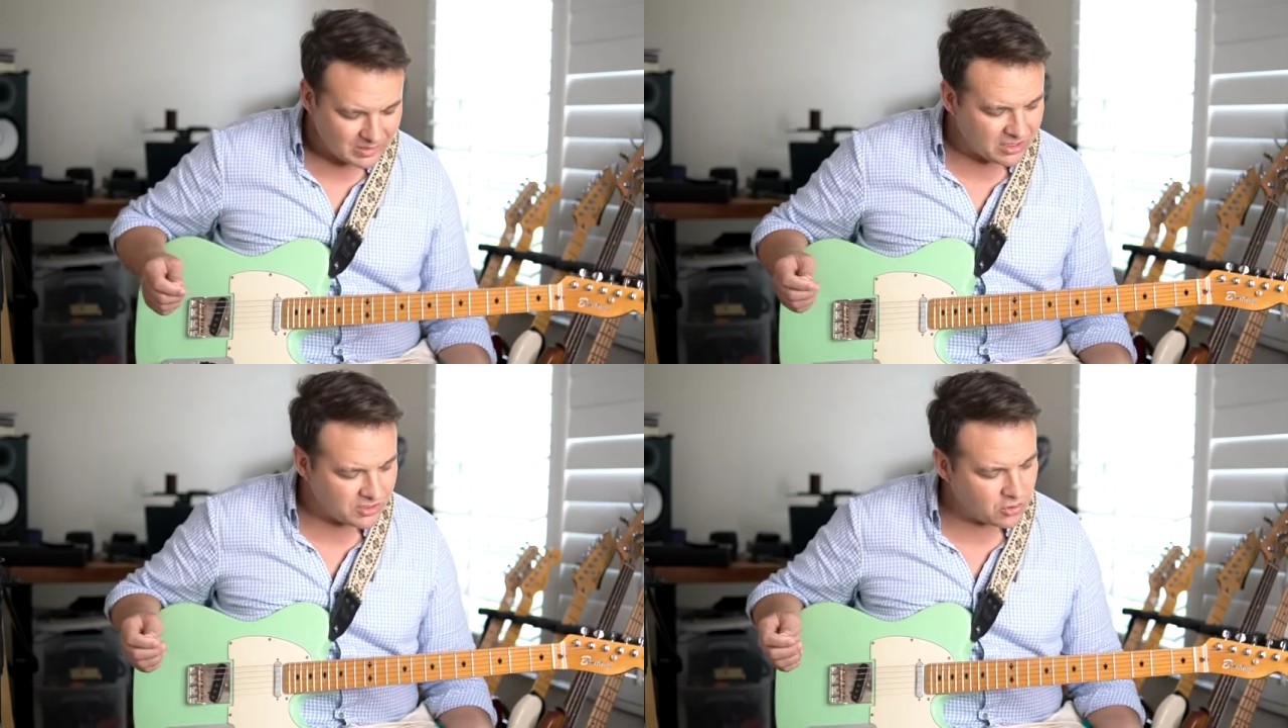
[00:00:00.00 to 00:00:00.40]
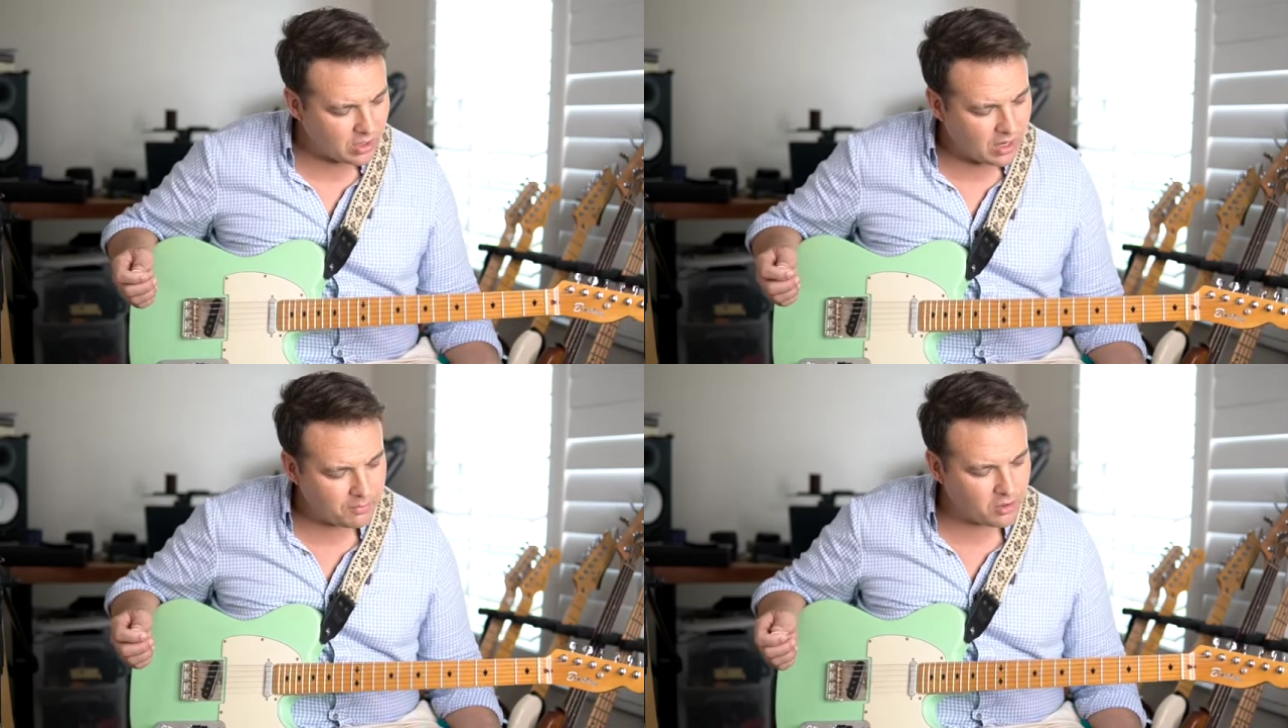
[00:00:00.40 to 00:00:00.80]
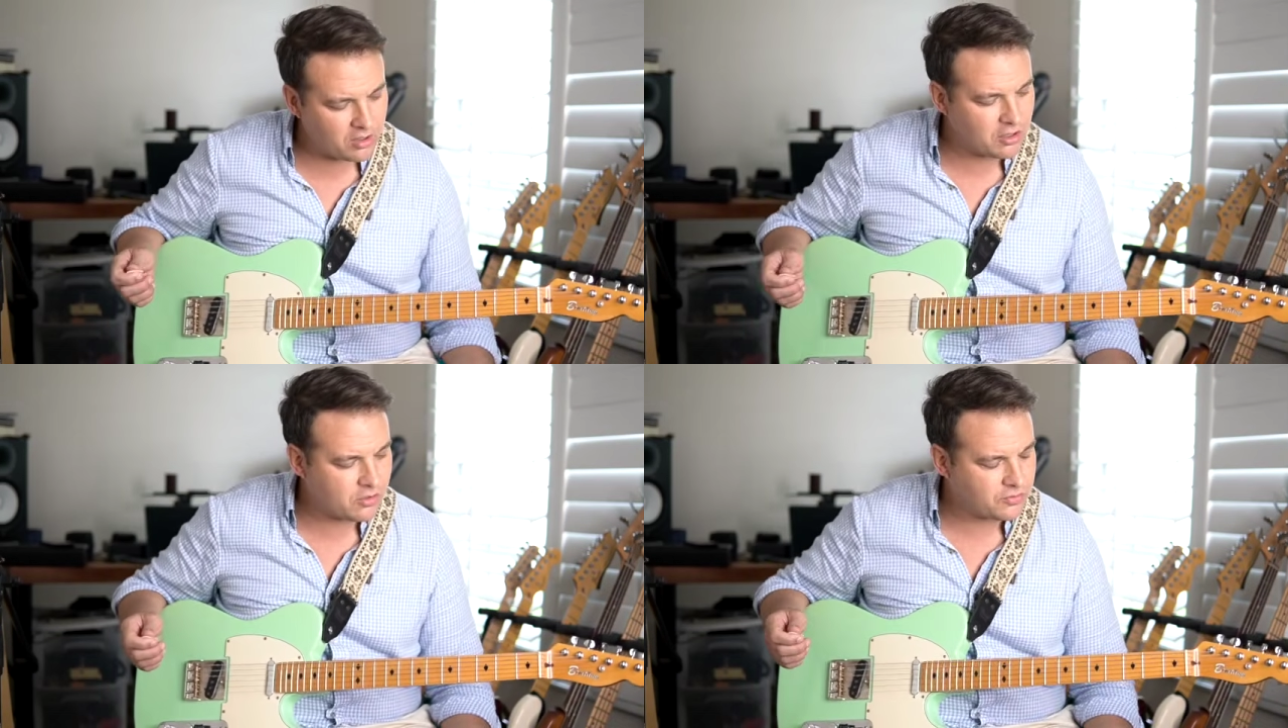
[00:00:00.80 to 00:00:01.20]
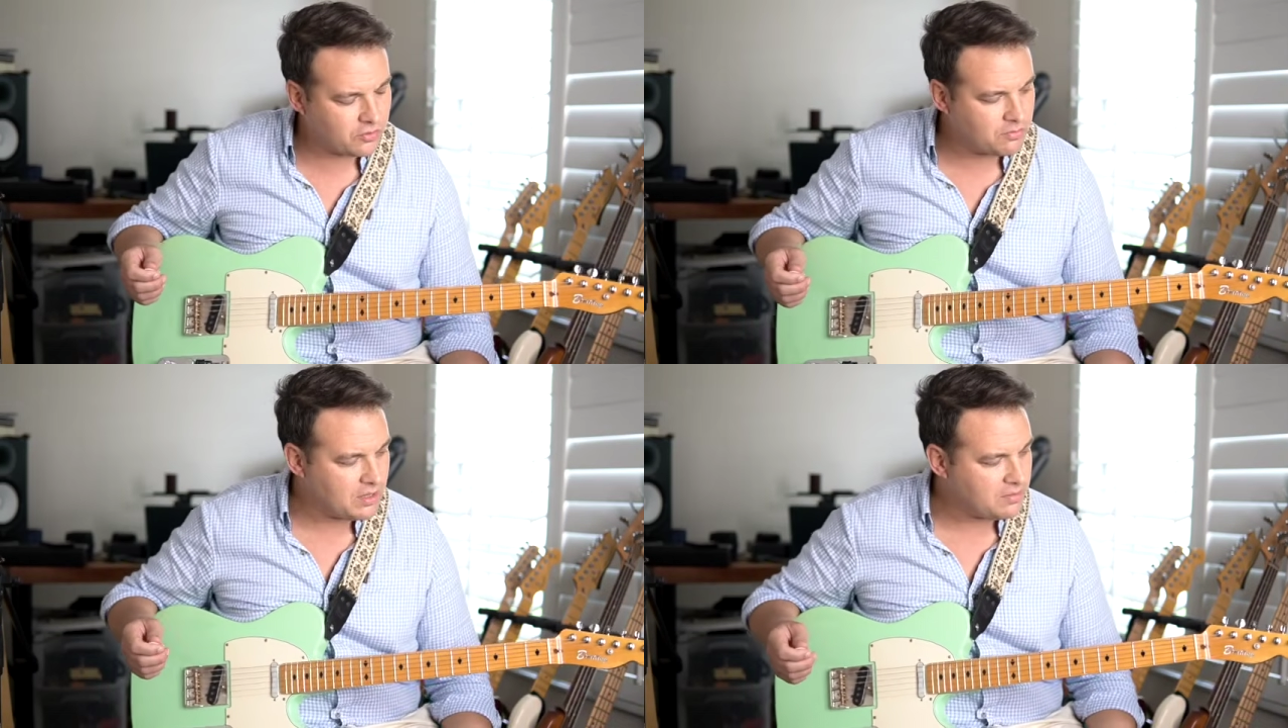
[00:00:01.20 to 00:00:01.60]
And so I'm gonna go
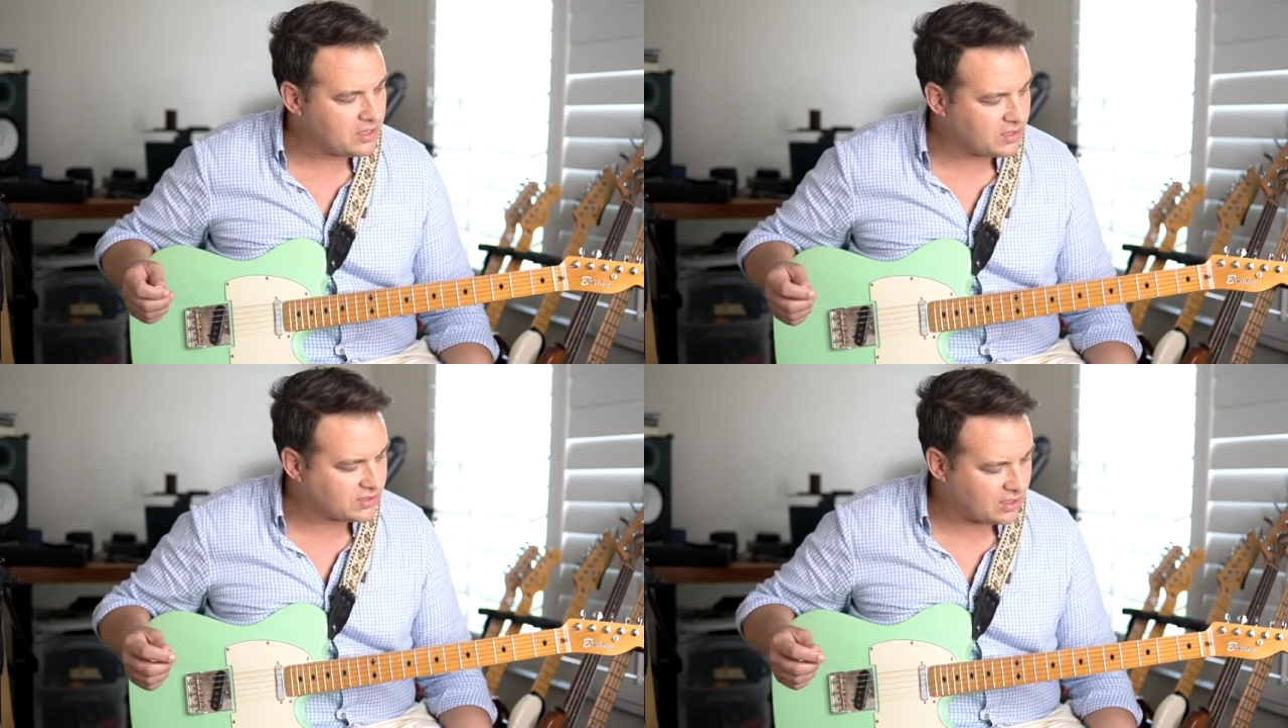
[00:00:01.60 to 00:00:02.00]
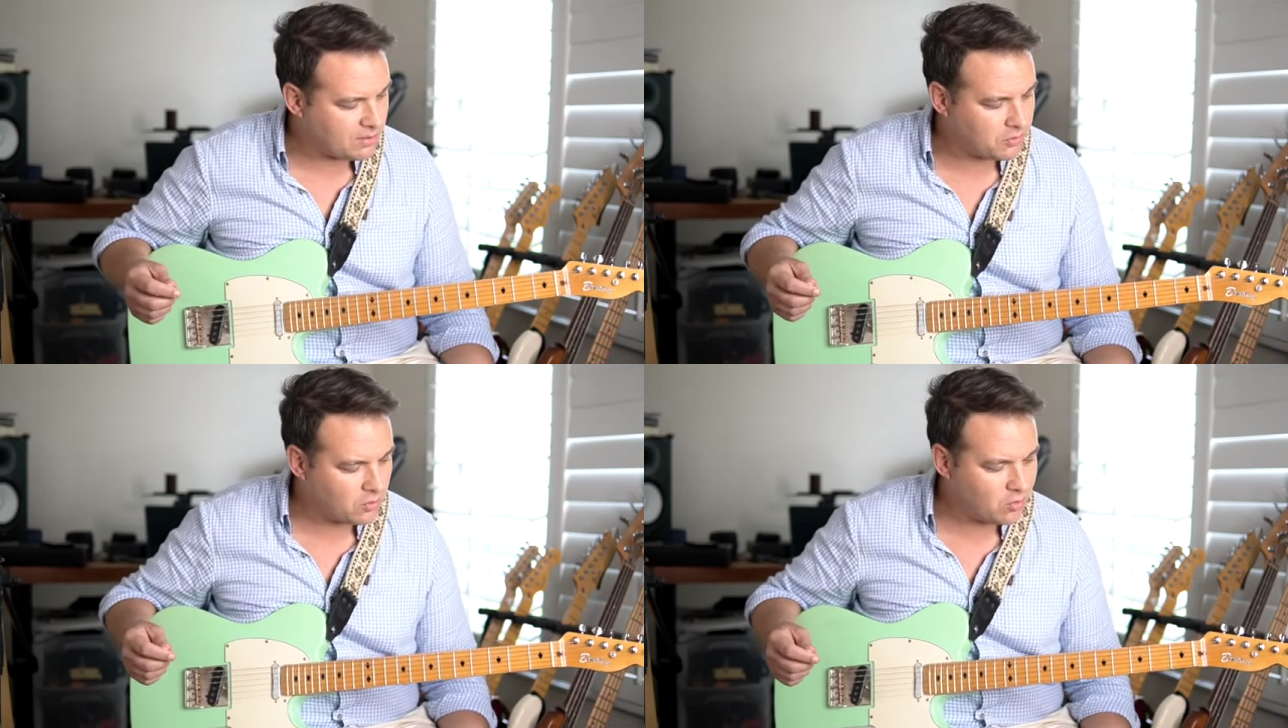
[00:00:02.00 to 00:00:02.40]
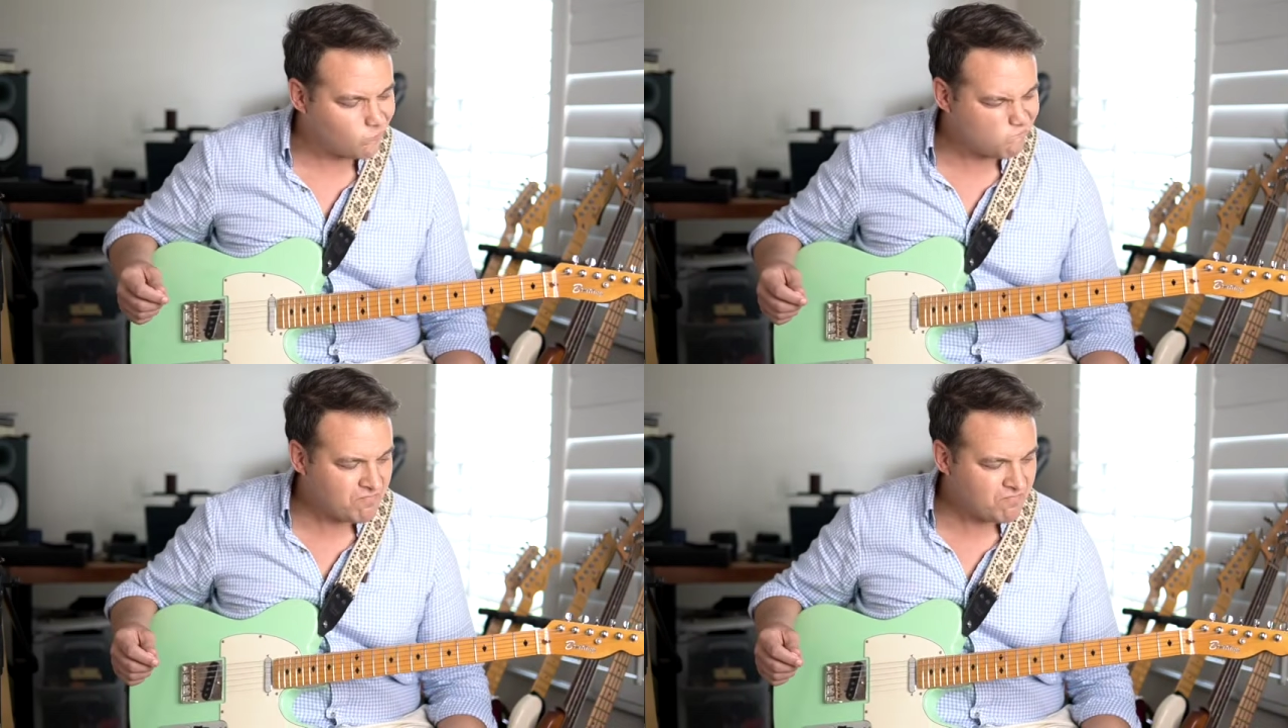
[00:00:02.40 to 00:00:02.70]
through maybe an example